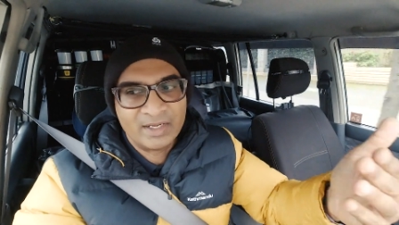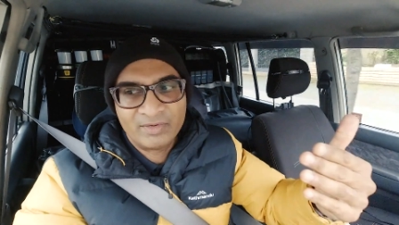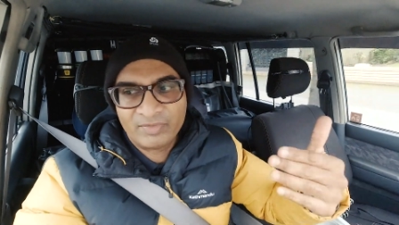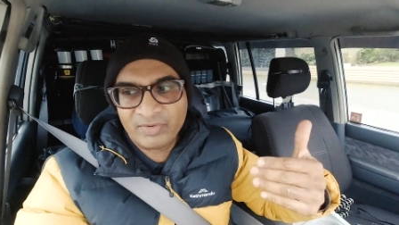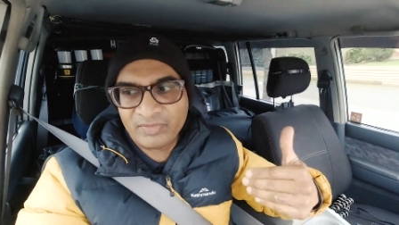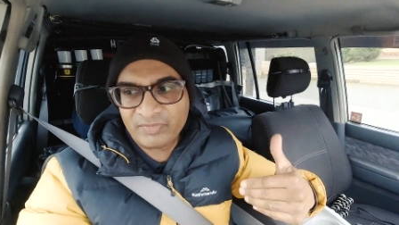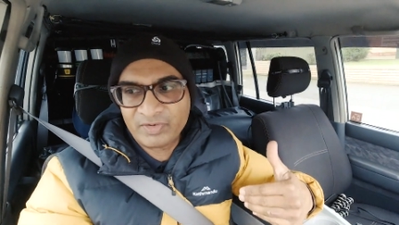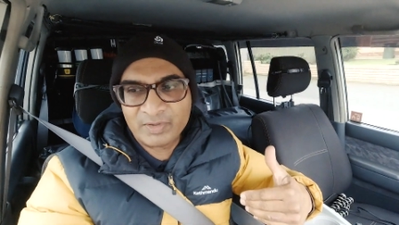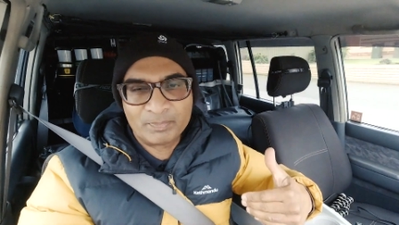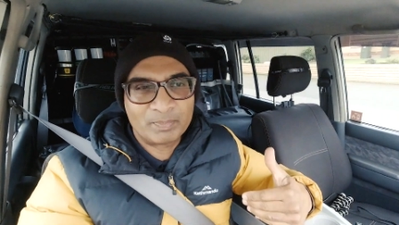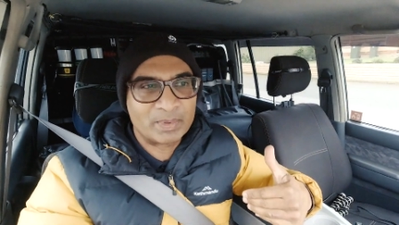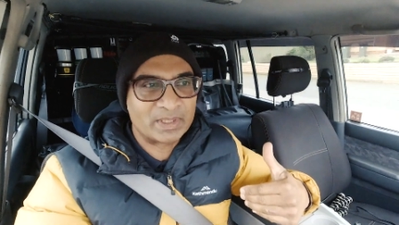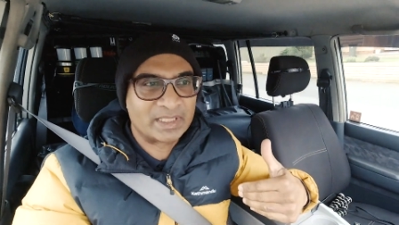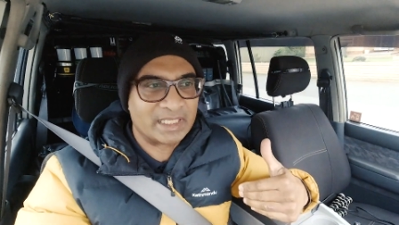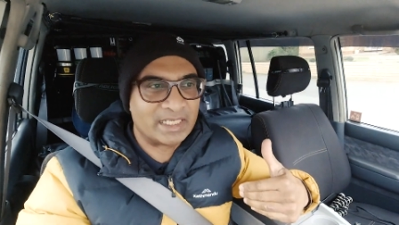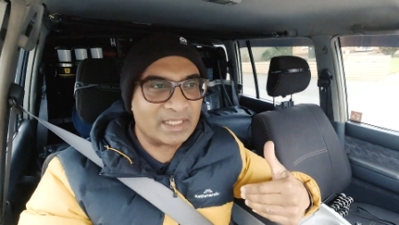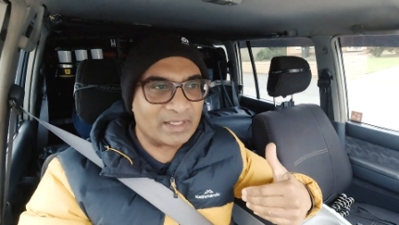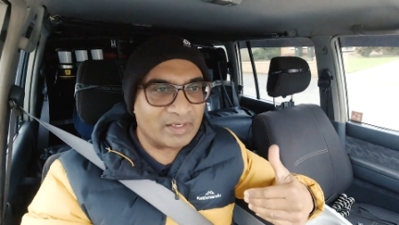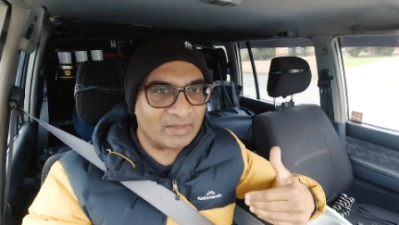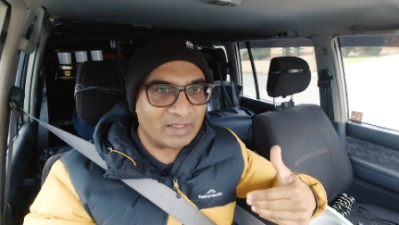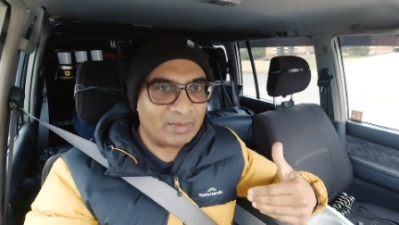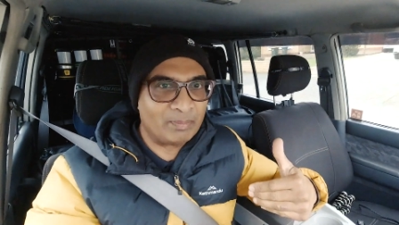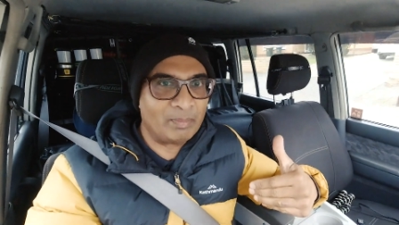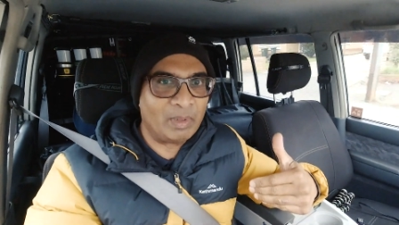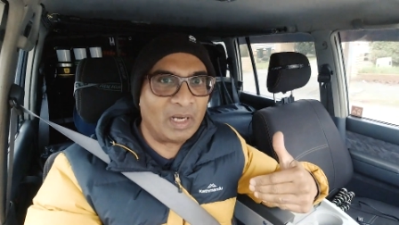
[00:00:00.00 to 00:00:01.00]
50%
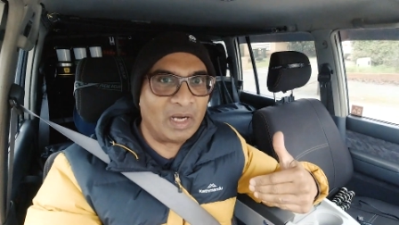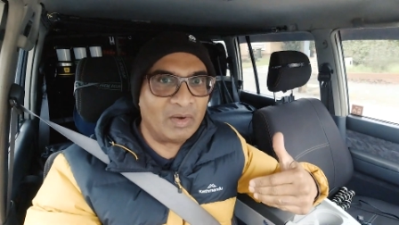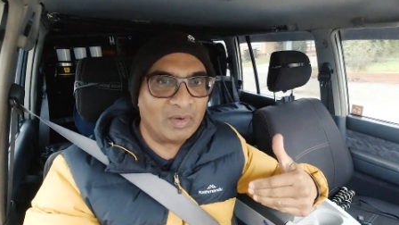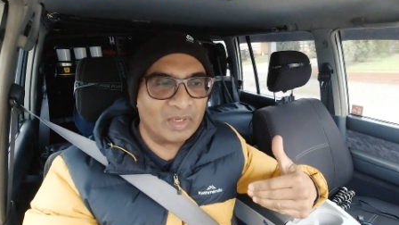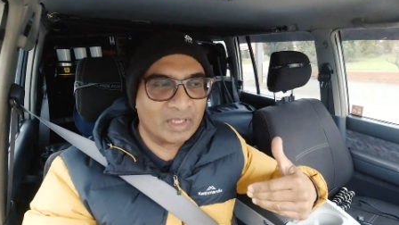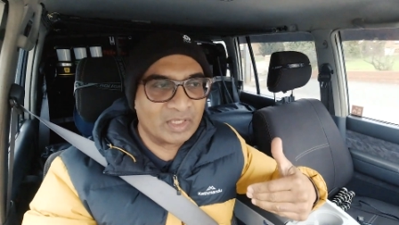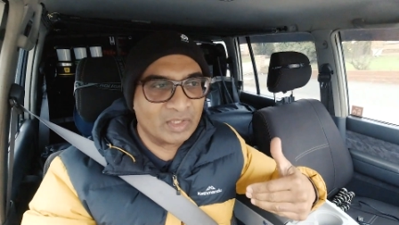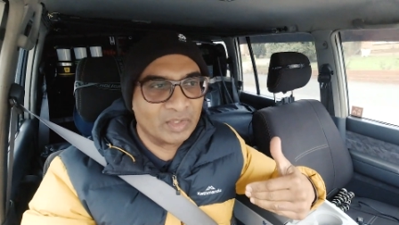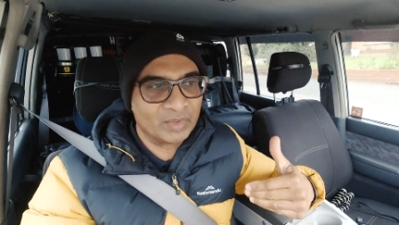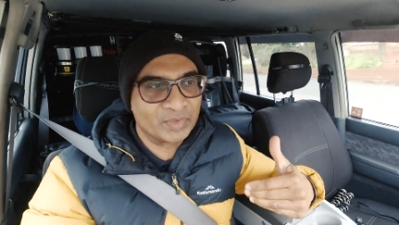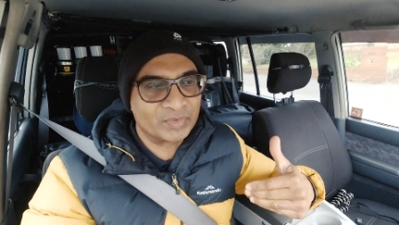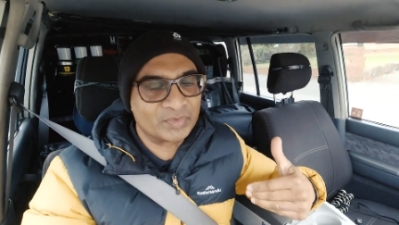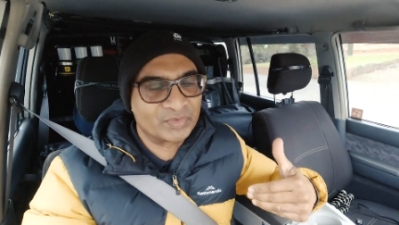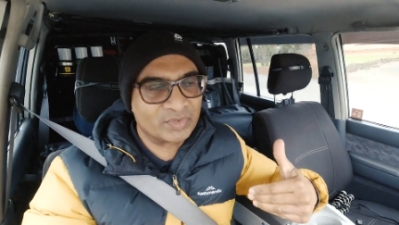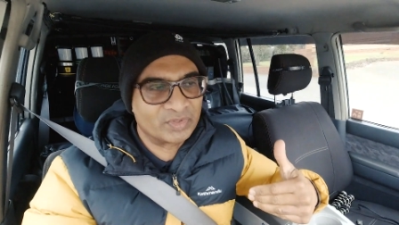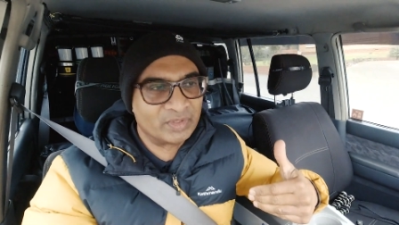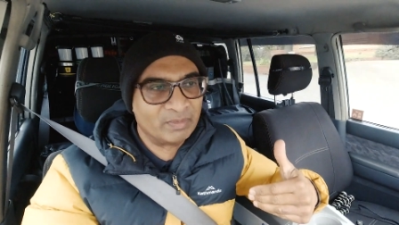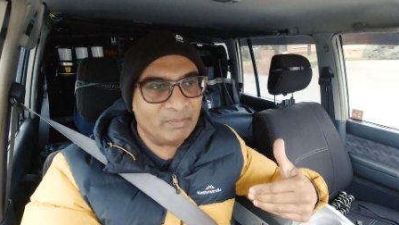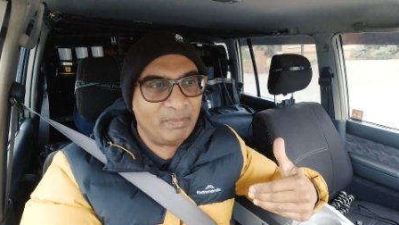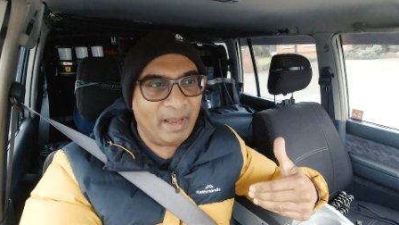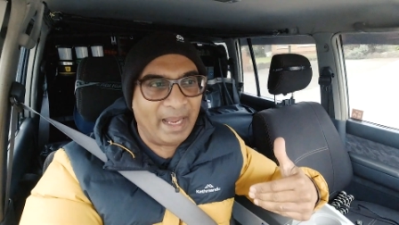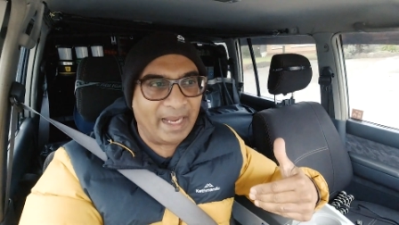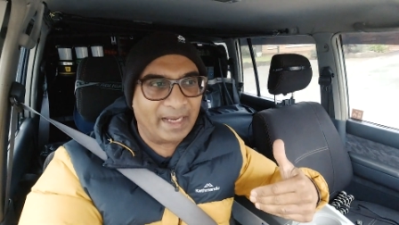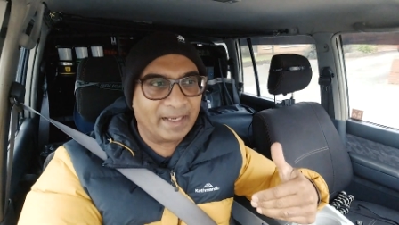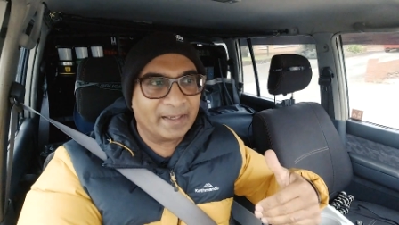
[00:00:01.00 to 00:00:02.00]
of the power goes to the
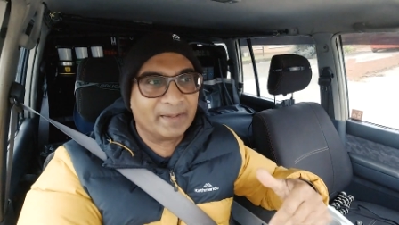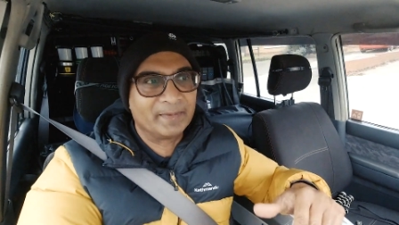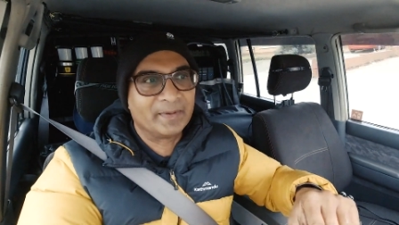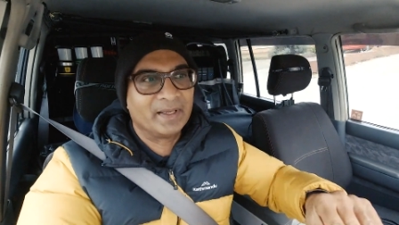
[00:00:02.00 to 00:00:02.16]
back.